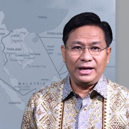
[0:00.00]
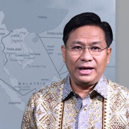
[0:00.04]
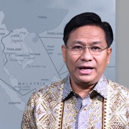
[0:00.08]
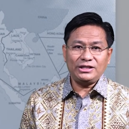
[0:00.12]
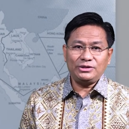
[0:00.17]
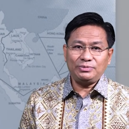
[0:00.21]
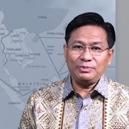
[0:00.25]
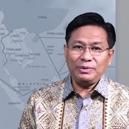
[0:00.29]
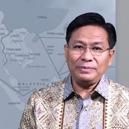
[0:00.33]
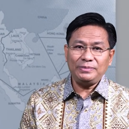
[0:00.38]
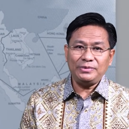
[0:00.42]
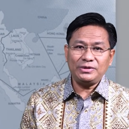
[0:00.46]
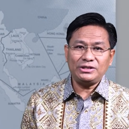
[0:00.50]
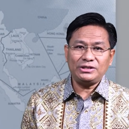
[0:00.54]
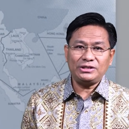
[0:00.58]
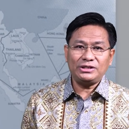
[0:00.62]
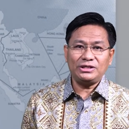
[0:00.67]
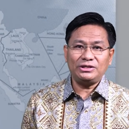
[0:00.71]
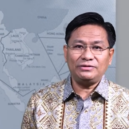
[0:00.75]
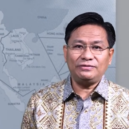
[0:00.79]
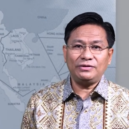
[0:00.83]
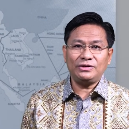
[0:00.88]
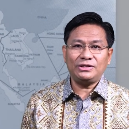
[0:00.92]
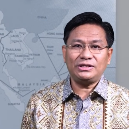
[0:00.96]
As people
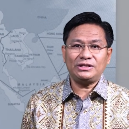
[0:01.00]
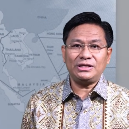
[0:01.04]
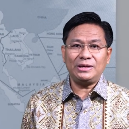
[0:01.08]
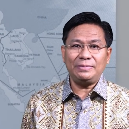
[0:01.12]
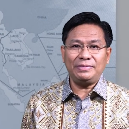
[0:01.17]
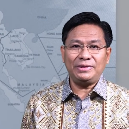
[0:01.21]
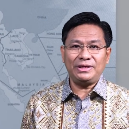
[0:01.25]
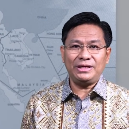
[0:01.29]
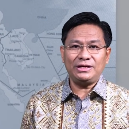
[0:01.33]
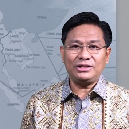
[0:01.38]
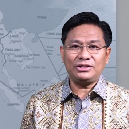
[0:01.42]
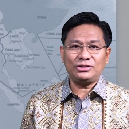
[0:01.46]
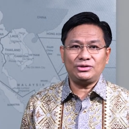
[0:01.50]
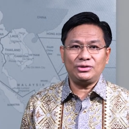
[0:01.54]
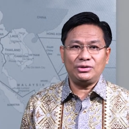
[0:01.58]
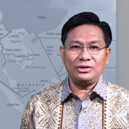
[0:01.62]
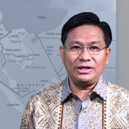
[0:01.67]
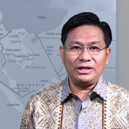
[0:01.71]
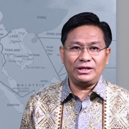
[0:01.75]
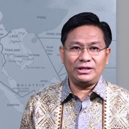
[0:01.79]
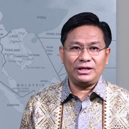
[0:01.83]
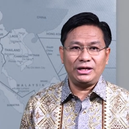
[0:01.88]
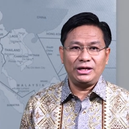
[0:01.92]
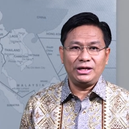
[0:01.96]
search for something
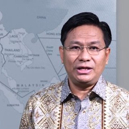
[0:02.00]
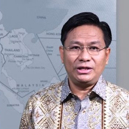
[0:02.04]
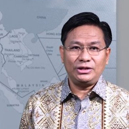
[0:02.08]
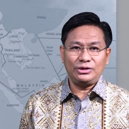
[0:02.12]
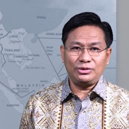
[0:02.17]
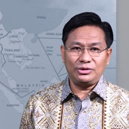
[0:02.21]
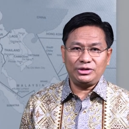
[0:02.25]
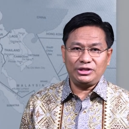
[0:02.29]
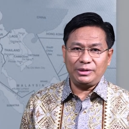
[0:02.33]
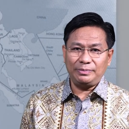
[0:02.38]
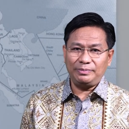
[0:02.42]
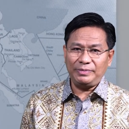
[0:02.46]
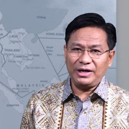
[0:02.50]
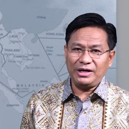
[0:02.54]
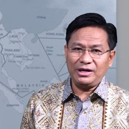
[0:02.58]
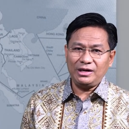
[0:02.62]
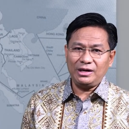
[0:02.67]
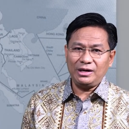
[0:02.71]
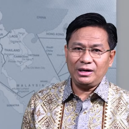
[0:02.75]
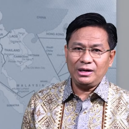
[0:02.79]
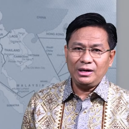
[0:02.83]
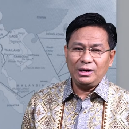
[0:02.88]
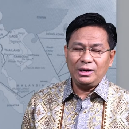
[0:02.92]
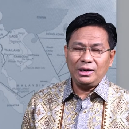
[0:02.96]
solid to depend
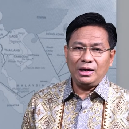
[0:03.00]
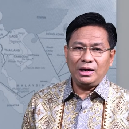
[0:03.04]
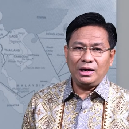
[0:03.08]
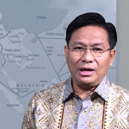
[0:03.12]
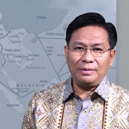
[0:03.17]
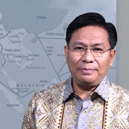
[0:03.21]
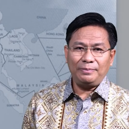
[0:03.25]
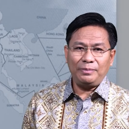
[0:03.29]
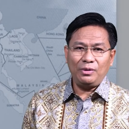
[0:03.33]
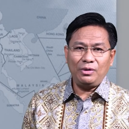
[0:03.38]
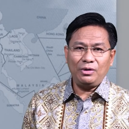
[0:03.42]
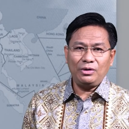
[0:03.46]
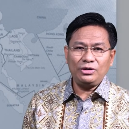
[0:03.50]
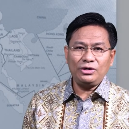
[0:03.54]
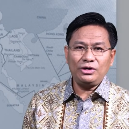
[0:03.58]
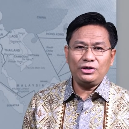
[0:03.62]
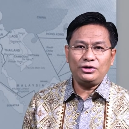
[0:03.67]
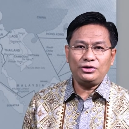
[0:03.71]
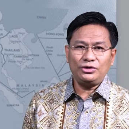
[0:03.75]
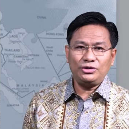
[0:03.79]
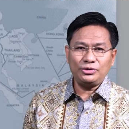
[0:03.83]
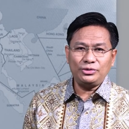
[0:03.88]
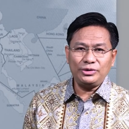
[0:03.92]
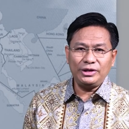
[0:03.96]

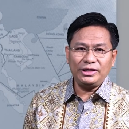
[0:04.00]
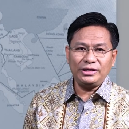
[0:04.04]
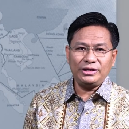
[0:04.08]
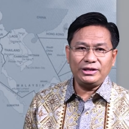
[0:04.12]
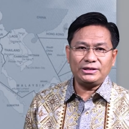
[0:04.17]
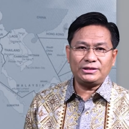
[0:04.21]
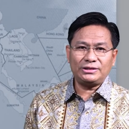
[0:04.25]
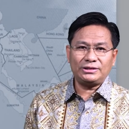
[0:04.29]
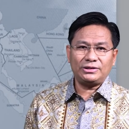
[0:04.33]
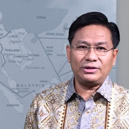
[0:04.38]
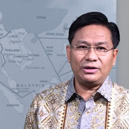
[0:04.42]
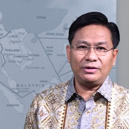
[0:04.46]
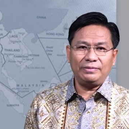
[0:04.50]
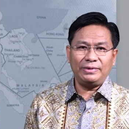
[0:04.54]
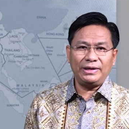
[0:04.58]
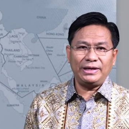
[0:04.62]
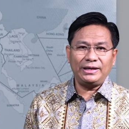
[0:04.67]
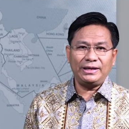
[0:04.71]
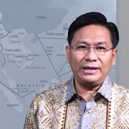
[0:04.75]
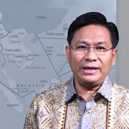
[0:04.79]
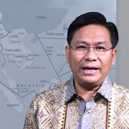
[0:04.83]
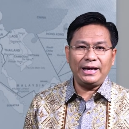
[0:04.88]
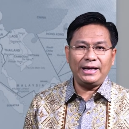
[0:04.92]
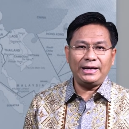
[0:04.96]
upon during these
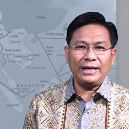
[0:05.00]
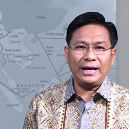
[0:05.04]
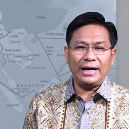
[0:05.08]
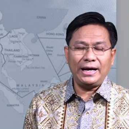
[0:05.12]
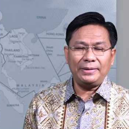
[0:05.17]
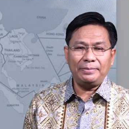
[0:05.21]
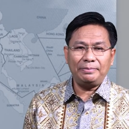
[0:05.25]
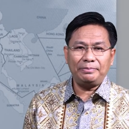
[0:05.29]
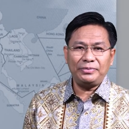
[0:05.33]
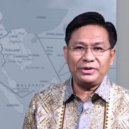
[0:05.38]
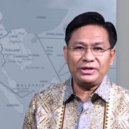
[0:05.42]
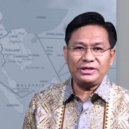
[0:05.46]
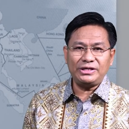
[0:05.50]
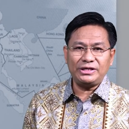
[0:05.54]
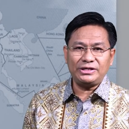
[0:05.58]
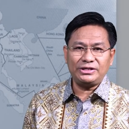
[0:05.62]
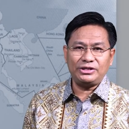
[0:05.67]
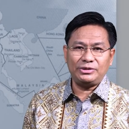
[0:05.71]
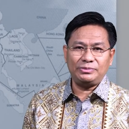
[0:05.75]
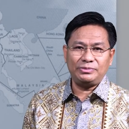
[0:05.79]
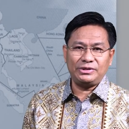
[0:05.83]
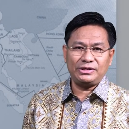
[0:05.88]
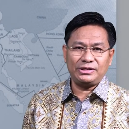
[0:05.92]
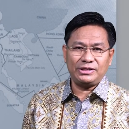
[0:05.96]
troubling and
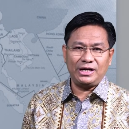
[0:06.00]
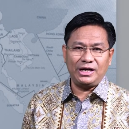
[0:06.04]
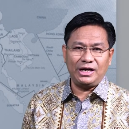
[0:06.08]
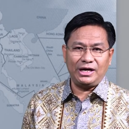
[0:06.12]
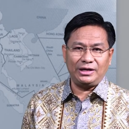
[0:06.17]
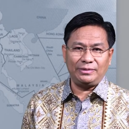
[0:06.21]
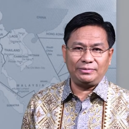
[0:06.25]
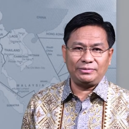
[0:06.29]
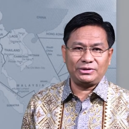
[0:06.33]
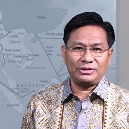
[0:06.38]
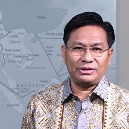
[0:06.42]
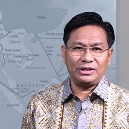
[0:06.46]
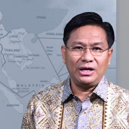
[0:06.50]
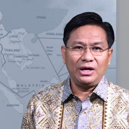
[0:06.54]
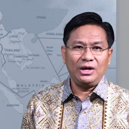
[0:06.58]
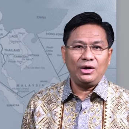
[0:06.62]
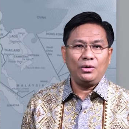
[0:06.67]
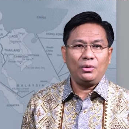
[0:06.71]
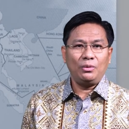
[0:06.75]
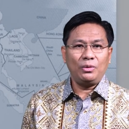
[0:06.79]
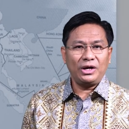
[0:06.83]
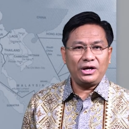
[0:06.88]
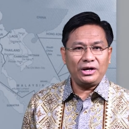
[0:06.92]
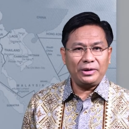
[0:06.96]
unpredictable times,
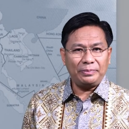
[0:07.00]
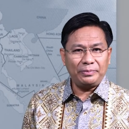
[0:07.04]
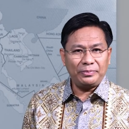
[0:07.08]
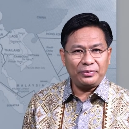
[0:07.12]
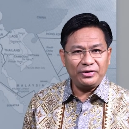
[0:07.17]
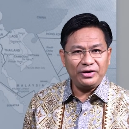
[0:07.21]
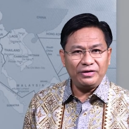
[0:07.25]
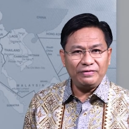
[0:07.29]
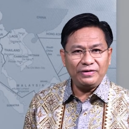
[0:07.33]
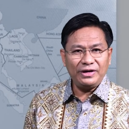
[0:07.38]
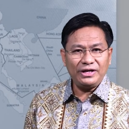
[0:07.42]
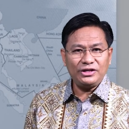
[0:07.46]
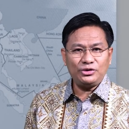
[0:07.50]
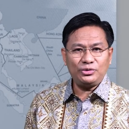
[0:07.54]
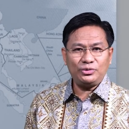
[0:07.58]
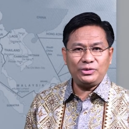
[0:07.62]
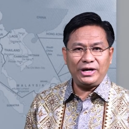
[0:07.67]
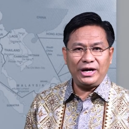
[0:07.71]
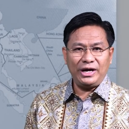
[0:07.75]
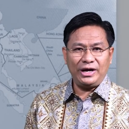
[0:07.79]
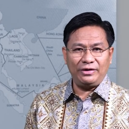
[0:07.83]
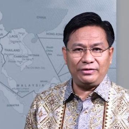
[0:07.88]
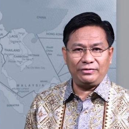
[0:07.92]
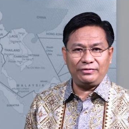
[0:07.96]
what a privilege
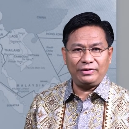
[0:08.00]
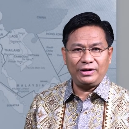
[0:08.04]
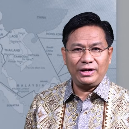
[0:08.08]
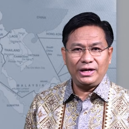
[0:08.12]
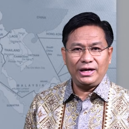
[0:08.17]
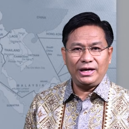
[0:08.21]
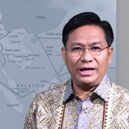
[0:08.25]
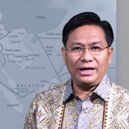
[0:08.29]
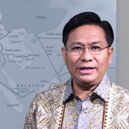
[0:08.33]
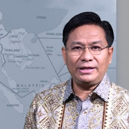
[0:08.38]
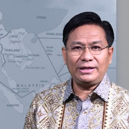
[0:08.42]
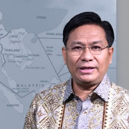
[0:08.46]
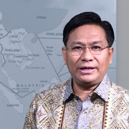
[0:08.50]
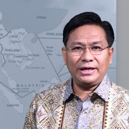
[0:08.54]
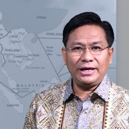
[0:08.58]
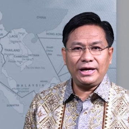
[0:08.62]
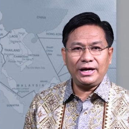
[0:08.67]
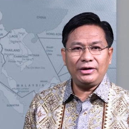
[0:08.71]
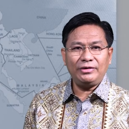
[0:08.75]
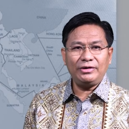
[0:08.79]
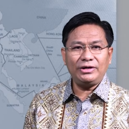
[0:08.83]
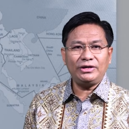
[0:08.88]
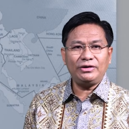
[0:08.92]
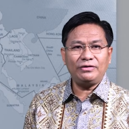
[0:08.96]
we have in
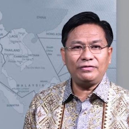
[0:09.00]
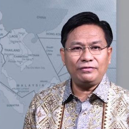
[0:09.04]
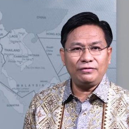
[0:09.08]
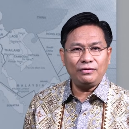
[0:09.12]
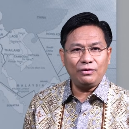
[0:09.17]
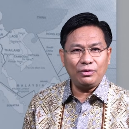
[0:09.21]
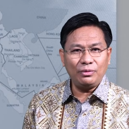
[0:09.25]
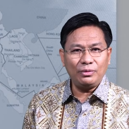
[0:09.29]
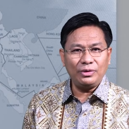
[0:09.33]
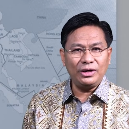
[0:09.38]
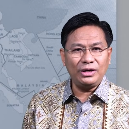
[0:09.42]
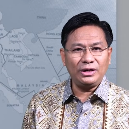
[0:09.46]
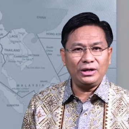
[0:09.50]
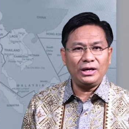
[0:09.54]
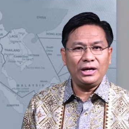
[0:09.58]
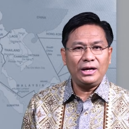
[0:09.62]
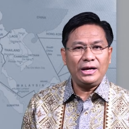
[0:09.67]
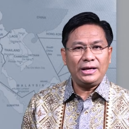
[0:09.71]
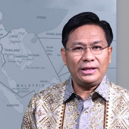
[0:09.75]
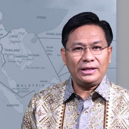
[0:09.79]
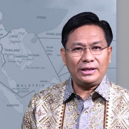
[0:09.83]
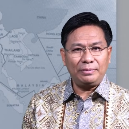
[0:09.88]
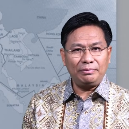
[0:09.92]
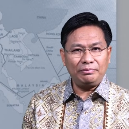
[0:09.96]
carrying forward
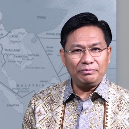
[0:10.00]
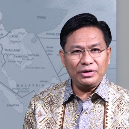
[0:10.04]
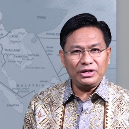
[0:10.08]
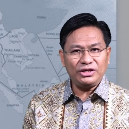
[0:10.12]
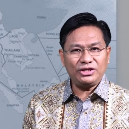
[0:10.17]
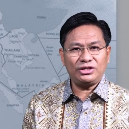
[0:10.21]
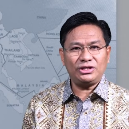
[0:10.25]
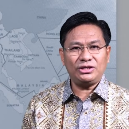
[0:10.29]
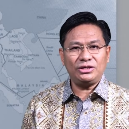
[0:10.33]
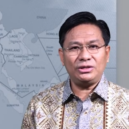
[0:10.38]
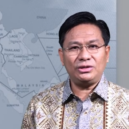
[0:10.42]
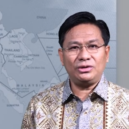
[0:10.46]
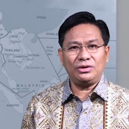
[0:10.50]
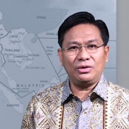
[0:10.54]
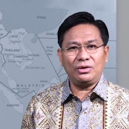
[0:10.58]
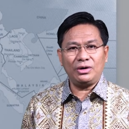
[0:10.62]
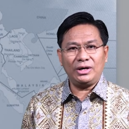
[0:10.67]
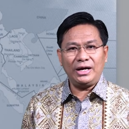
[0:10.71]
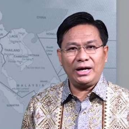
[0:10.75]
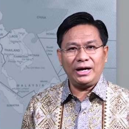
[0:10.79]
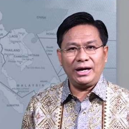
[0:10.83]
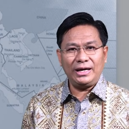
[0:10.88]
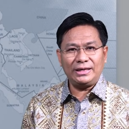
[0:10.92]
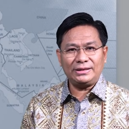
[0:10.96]
the mission
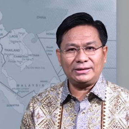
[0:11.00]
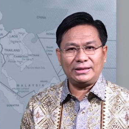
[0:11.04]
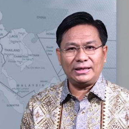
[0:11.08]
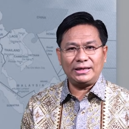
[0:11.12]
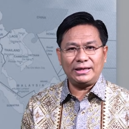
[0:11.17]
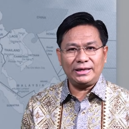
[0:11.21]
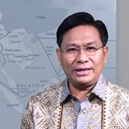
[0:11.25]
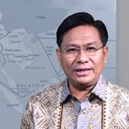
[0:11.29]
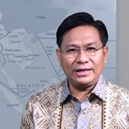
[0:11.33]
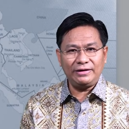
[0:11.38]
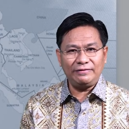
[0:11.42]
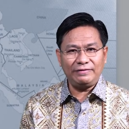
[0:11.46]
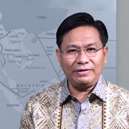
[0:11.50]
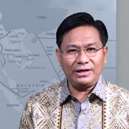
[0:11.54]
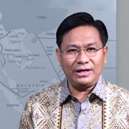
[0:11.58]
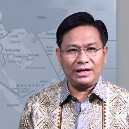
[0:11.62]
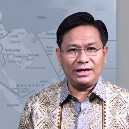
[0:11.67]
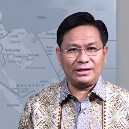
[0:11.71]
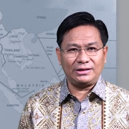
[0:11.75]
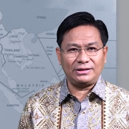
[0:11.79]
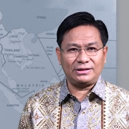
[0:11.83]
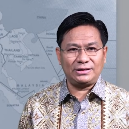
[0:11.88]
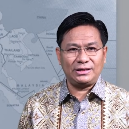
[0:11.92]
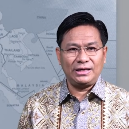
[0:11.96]
God has given
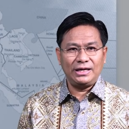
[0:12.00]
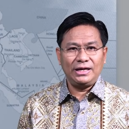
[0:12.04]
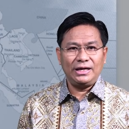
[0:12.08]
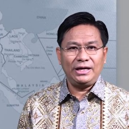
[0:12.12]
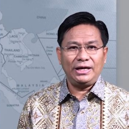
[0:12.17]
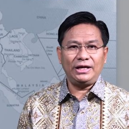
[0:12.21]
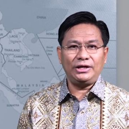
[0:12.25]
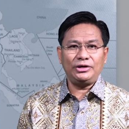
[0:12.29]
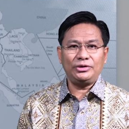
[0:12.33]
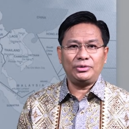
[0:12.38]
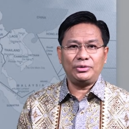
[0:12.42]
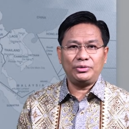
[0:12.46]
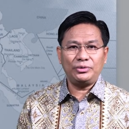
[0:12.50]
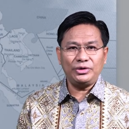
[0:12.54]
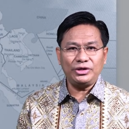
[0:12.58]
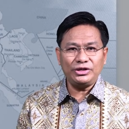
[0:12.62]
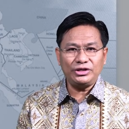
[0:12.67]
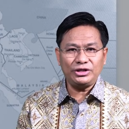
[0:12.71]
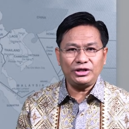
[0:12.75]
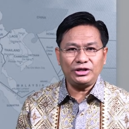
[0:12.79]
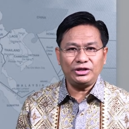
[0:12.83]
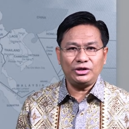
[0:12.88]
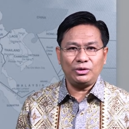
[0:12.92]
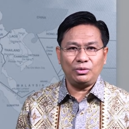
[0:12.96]
us in
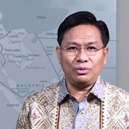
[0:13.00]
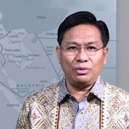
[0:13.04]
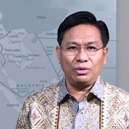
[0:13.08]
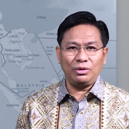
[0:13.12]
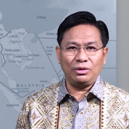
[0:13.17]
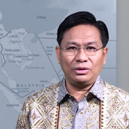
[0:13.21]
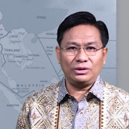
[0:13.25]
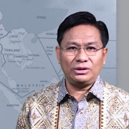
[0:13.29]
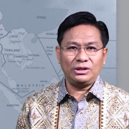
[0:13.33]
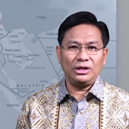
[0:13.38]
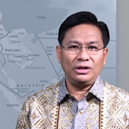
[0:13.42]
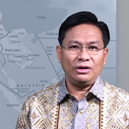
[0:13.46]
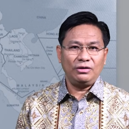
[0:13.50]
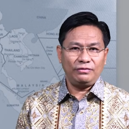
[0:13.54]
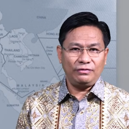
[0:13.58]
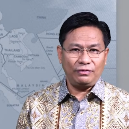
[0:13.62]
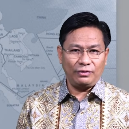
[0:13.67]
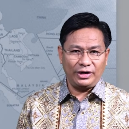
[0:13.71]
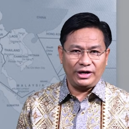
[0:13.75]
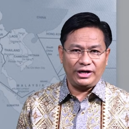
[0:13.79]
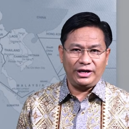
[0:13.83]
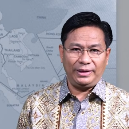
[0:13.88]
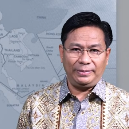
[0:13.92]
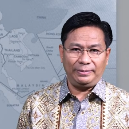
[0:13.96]
reaching the world
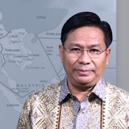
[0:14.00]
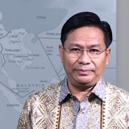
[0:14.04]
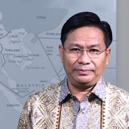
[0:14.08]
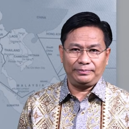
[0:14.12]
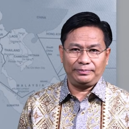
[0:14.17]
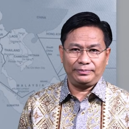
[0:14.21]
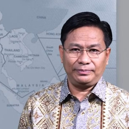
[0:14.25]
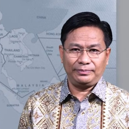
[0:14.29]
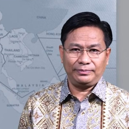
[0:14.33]
for Him.